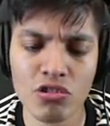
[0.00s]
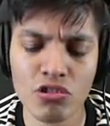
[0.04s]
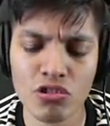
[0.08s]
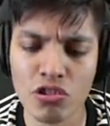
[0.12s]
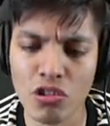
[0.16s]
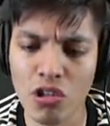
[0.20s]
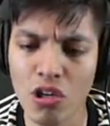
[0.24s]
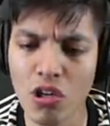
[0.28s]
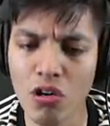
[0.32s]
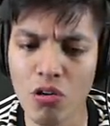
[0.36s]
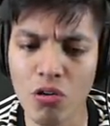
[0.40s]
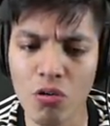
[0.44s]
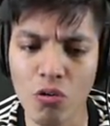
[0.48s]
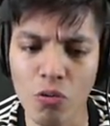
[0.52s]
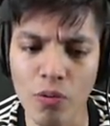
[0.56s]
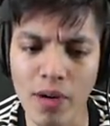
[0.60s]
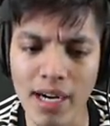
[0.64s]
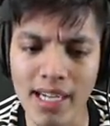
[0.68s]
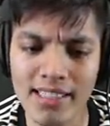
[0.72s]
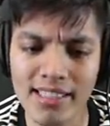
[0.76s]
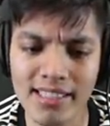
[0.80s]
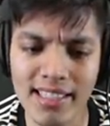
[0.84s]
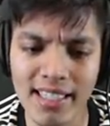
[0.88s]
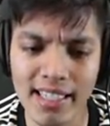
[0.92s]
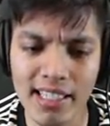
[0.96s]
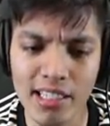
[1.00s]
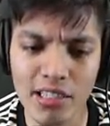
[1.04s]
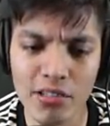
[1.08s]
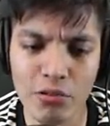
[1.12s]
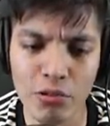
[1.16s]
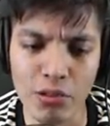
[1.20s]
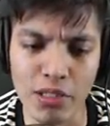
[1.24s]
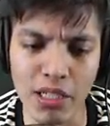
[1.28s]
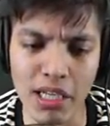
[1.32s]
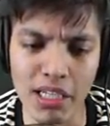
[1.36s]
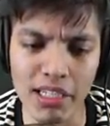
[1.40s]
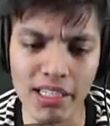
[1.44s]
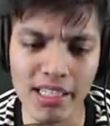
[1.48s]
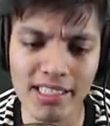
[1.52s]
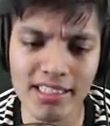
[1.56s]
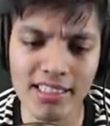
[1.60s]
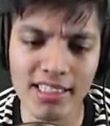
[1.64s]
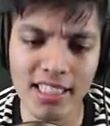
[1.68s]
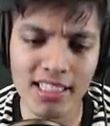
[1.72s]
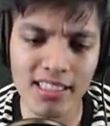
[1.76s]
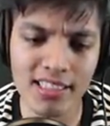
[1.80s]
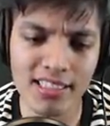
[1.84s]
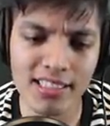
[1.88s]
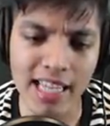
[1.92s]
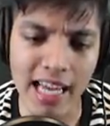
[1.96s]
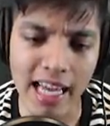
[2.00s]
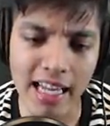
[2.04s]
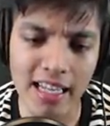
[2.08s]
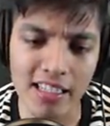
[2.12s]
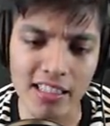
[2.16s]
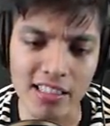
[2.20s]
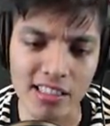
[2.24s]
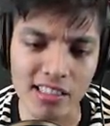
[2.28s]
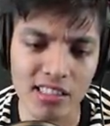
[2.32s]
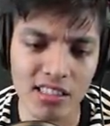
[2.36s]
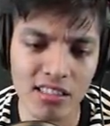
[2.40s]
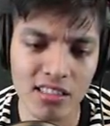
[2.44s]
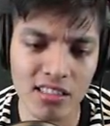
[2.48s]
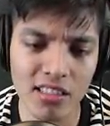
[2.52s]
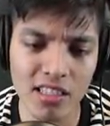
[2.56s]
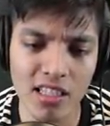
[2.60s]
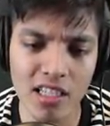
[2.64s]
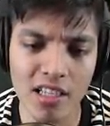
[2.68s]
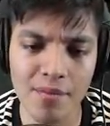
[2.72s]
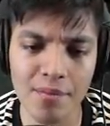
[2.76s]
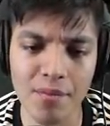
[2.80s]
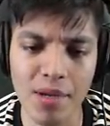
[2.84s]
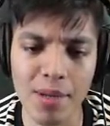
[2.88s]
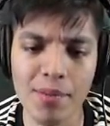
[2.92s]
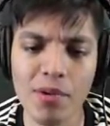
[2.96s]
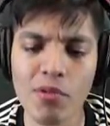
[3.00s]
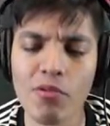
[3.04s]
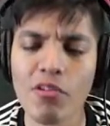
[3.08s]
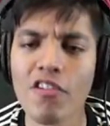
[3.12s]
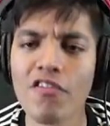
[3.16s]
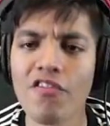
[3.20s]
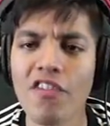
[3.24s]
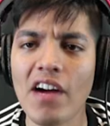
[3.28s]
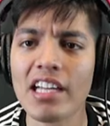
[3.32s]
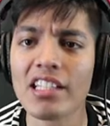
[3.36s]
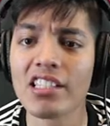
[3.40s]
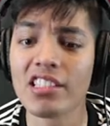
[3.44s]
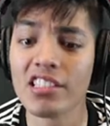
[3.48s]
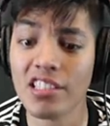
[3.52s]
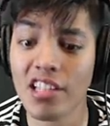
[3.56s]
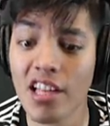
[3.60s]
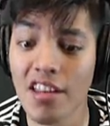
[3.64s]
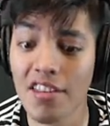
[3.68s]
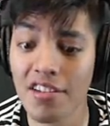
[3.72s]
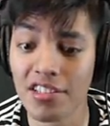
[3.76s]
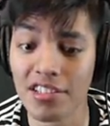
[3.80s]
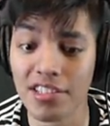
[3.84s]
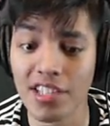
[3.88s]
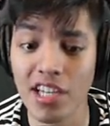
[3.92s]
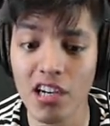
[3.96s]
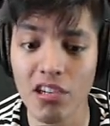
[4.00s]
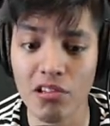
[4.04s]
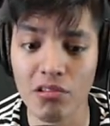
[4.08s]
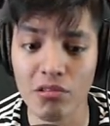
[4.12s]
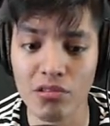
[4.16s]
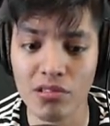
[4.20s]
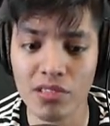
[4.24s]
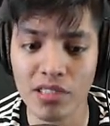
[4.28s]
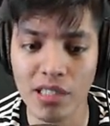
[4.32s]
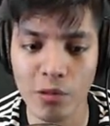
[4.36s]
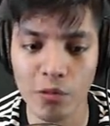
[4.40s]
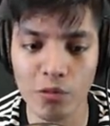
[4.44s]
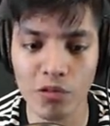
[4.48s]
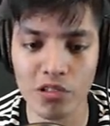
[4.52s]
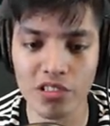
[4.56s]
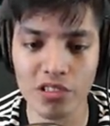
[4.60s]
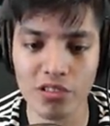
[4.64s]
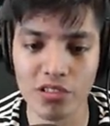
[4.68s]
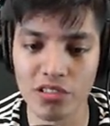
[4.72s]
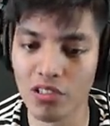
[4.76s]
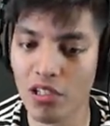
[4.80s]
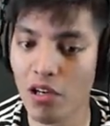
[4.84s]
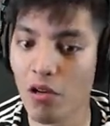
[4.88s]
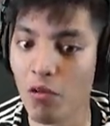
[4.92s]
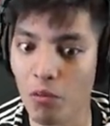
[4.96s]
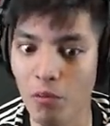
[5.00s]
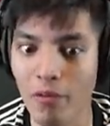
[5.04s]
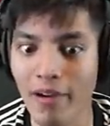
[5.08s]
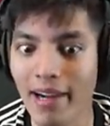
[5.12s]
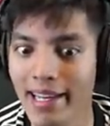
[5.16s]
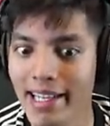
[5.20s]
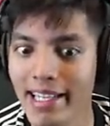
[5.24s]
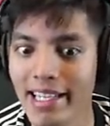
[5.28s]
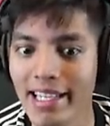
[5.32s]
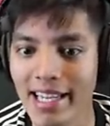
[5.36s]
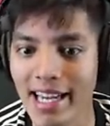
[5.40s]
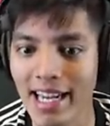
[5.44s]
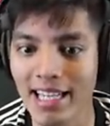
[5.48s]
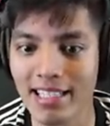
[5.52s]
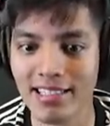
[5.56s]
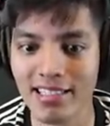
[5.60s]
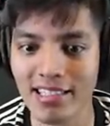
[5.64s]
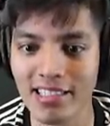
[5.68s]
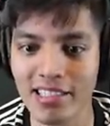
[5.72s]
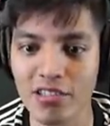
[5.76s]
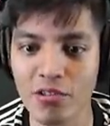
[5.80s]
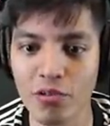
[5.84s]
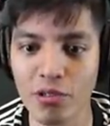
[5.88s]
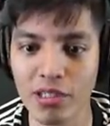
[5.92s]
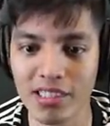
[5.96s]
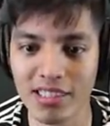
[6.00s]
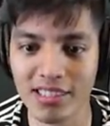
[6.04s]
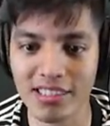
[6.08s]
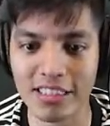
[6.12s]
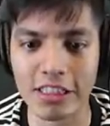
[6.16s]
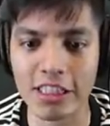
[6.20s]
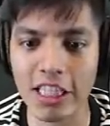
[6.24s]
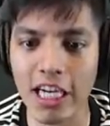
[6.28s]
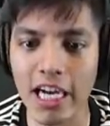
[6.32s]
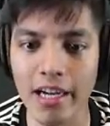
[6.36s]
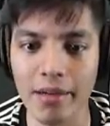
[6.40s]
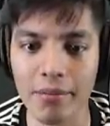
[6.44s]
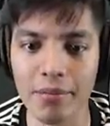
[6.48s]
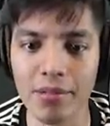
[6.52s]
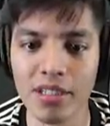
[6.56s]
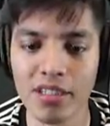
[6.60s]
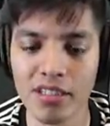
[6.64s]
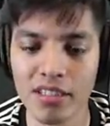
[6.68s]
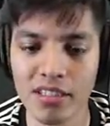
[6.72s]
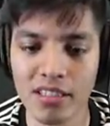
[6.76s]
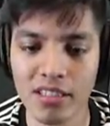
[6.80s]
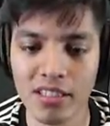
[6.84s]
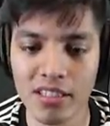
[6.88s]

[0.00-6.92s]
So, why did he quit? He didn't tell us. Maybe we'll find another note, and we'll know why he actually quit this job.